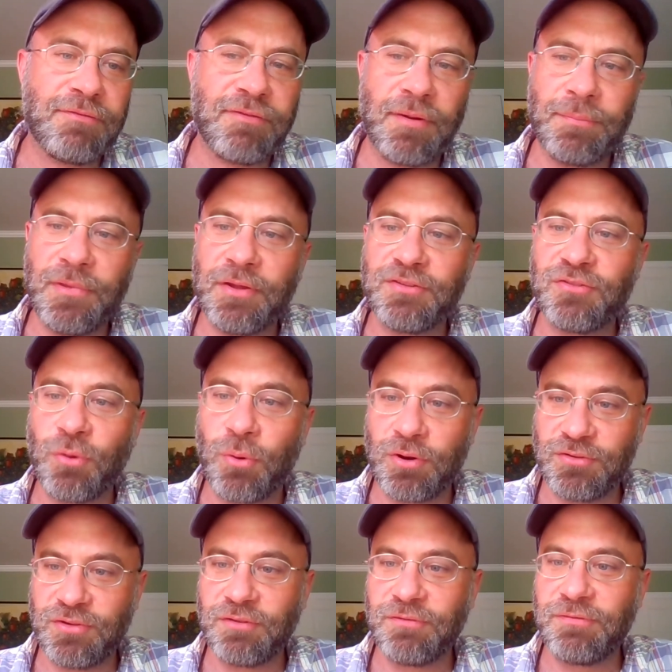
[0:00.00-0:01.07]
From the
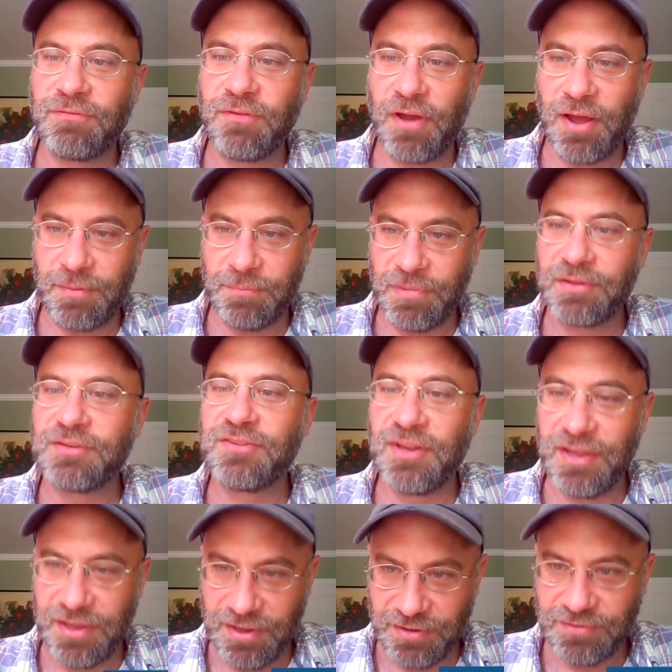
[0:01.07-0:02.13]
source of the
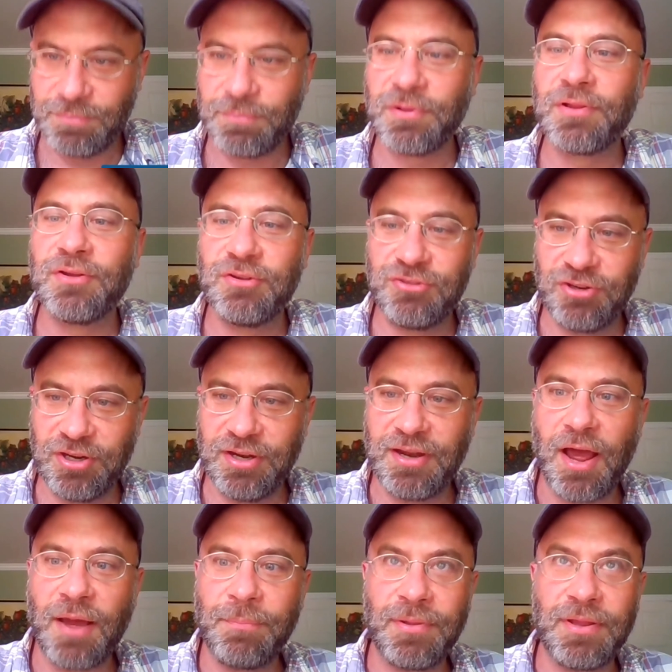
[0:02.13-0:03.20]
GE's pollution
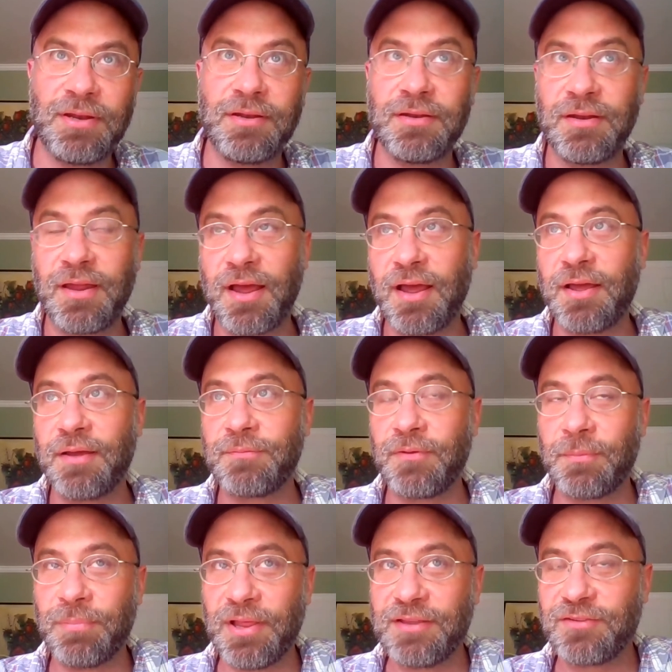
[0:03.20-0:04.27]
up in a
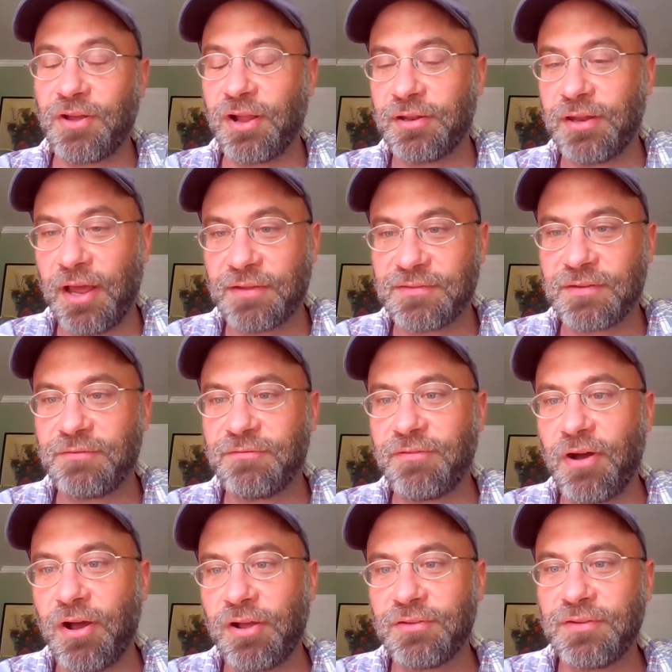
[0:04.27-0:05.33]
place called Hudson
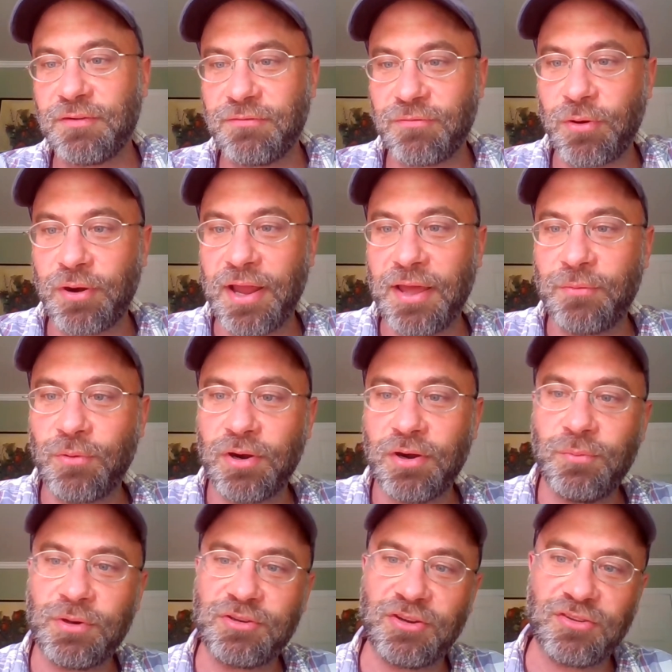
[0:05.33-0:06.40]
Falls in Fort
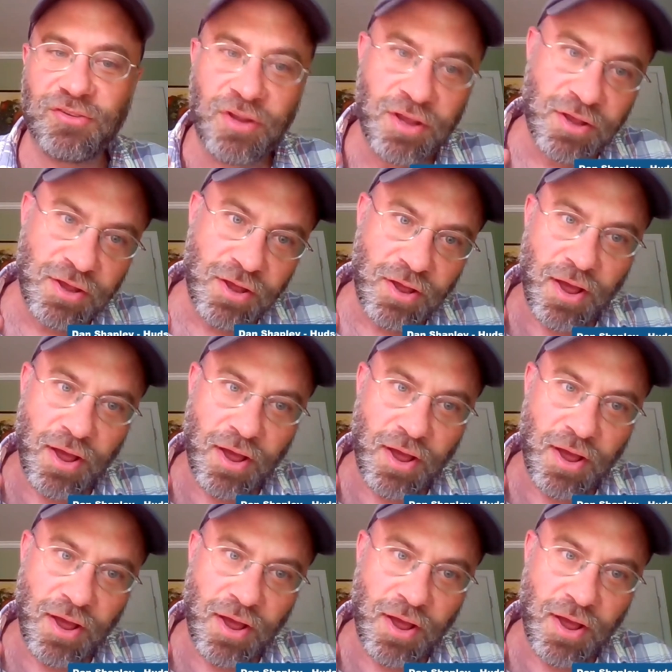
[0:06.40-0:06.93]
Edward, which is